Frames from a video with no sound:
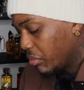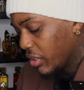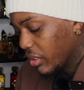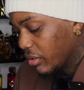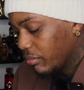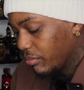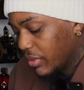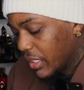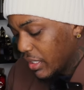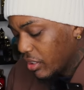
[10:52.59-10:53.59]
But
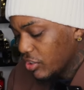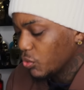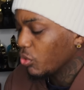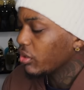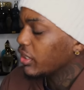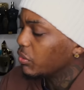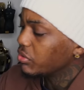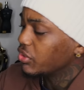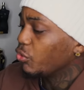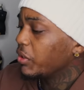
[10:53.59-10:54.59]
it does work, and it
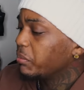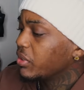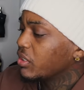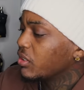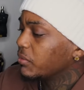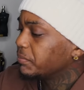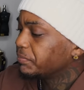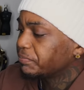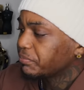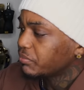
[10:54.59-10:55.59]
was a great pickup
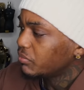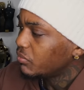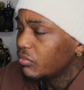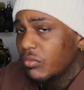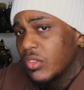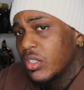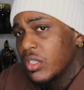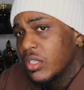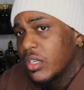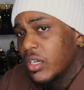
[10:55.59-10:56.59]

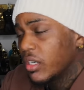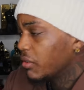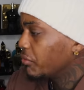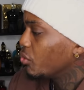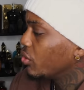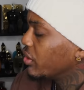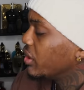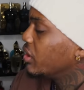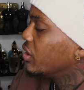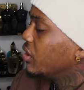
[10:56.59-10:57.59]
for
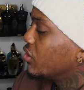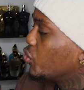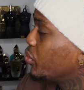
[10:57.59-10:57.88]
the